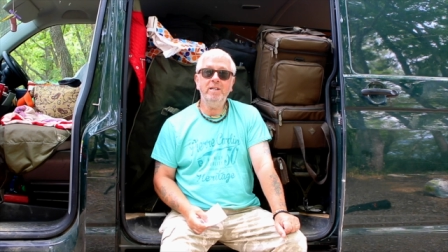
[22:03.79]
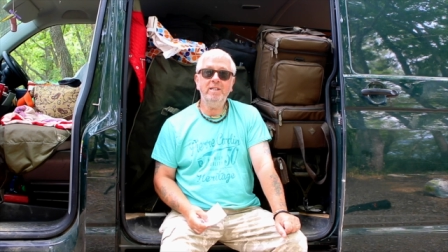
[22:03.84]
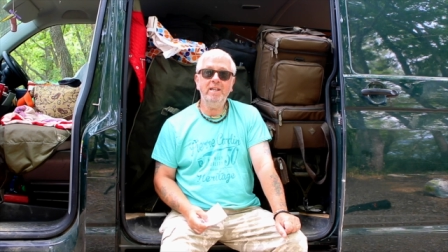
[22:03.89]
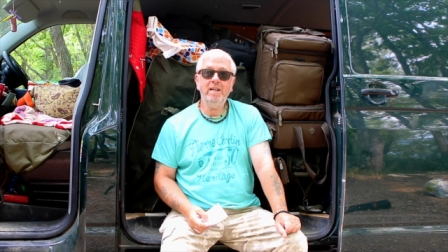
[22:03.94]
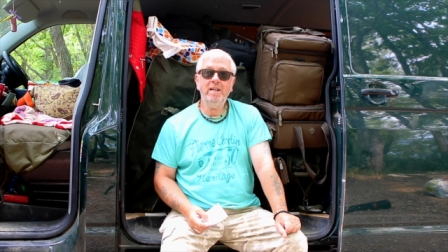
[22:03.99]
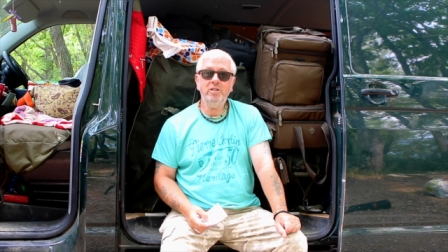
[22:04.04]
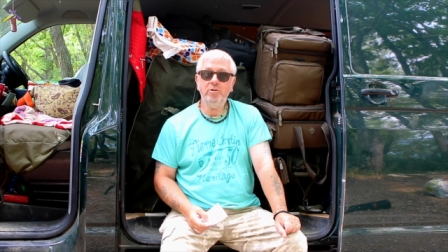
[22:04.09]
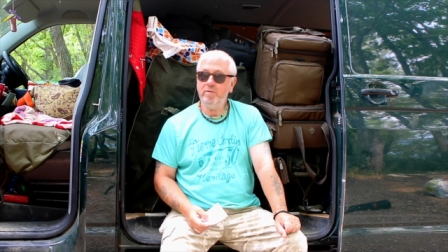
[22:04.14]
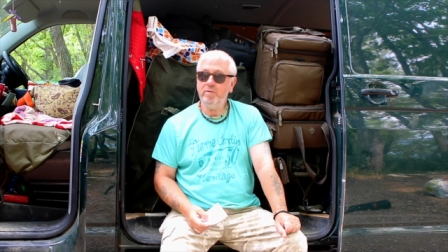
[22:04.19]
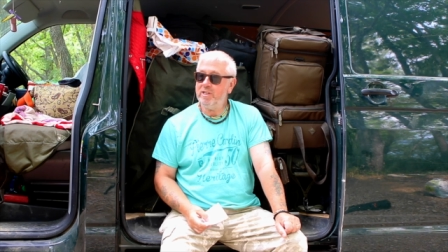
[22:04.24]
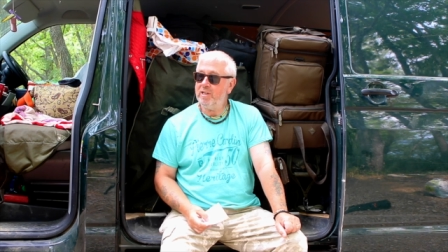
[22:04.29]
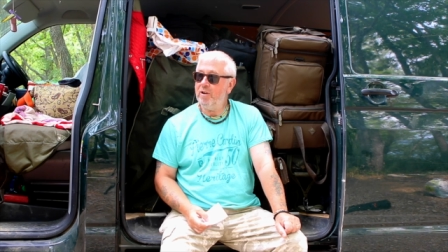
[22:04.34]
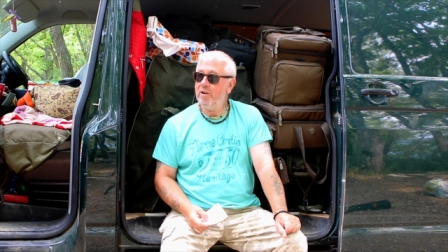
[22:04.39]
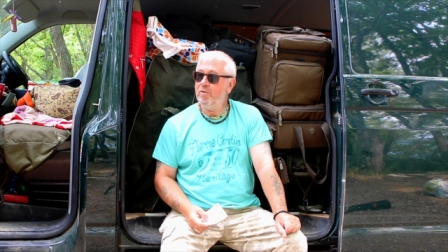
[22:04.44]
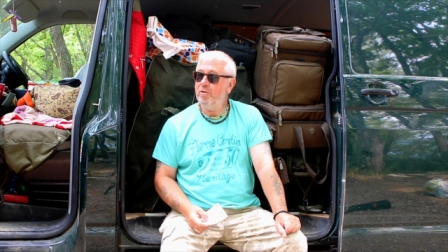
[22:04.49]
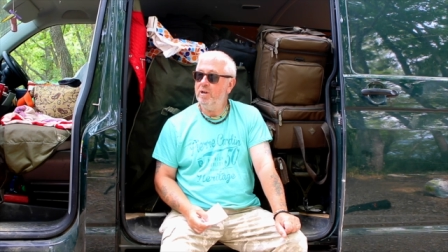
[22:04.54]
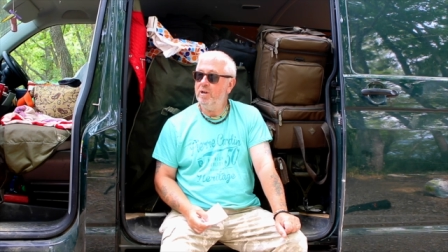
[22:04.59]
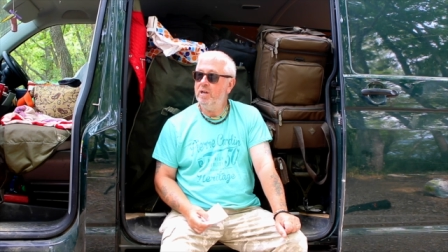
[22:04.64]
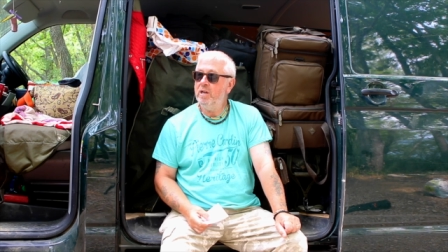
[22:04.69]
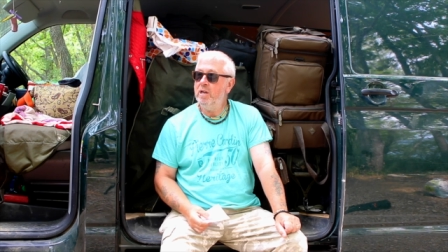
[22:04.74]
so that's the
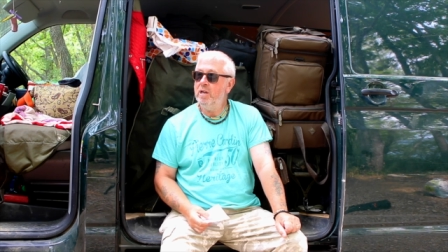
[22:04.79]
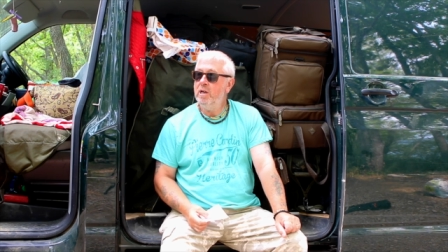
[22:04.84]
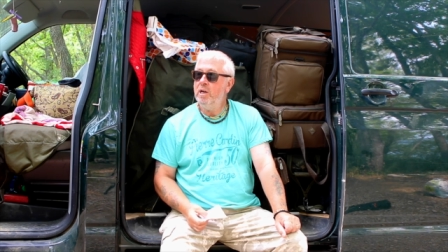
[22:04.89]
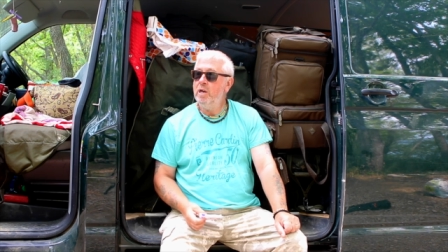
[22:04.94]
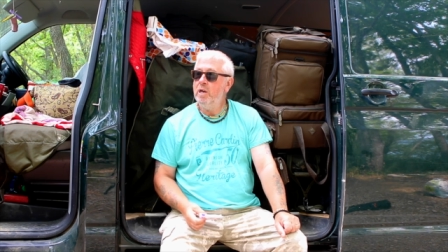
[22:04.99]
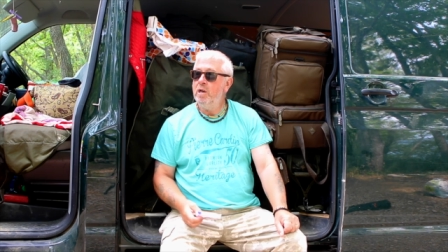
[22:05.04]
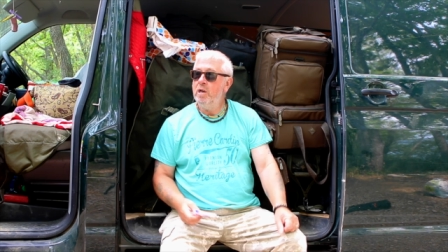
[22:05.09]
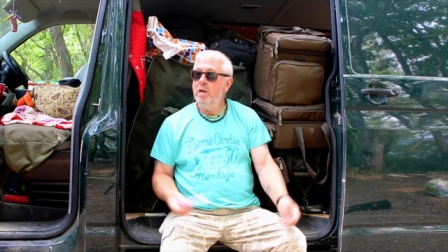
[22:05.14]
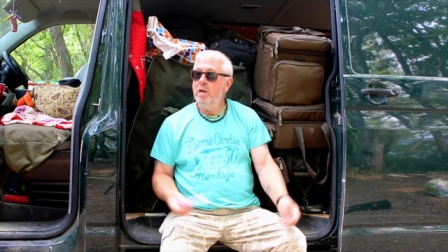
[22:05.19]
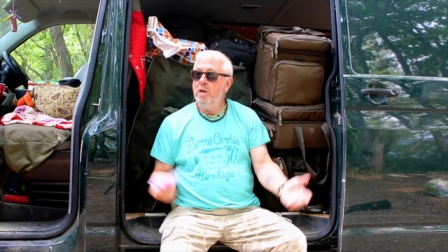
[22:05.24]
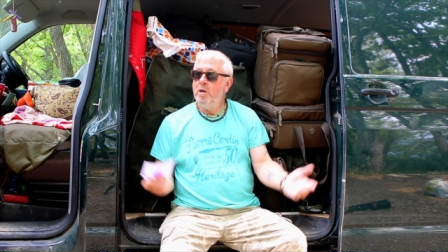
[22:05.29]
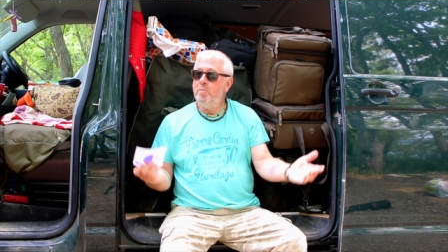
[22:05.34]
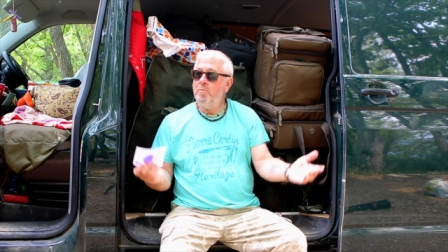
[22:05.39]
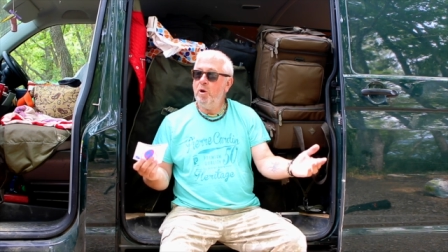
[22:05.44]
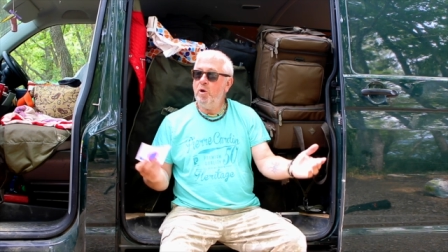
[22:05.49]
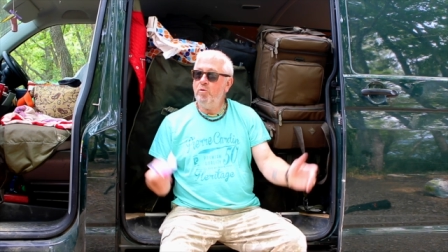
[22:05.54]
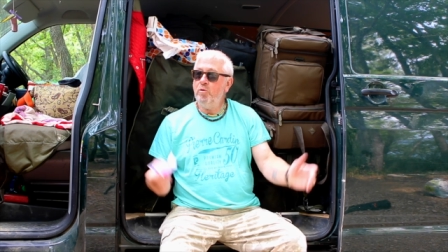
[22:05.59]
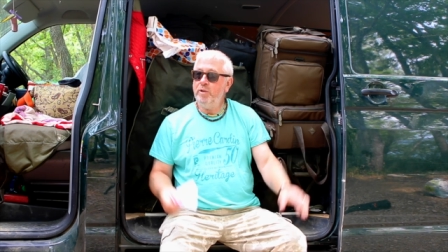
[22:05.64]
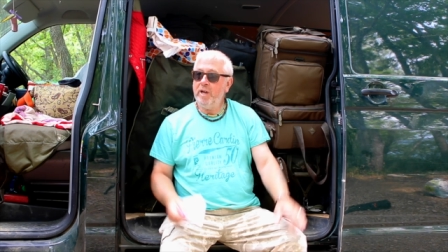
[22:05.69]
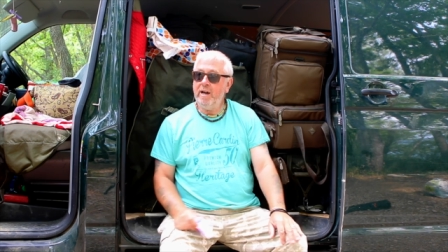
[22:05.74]
result
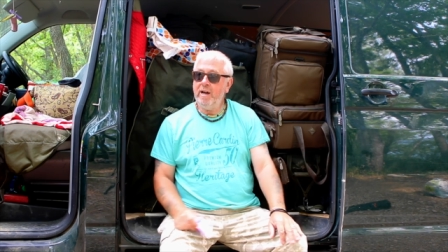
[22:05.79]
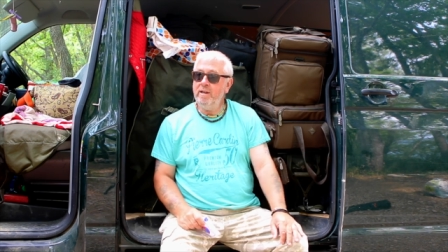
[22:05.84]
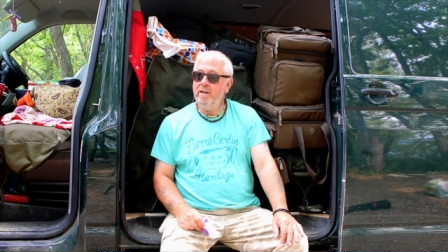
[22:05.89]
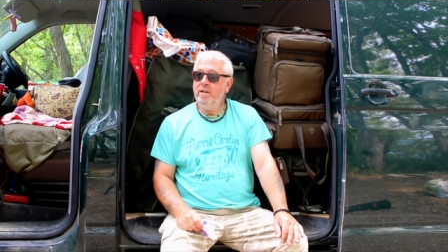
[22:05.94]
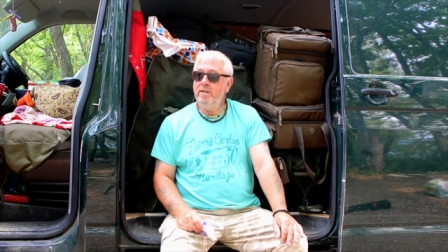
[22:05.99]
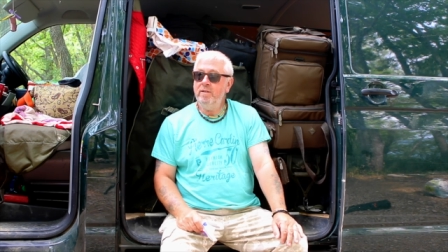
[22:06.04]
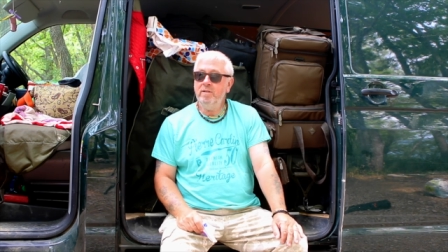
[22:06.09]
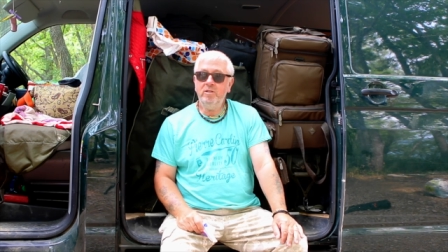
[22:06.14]
but all done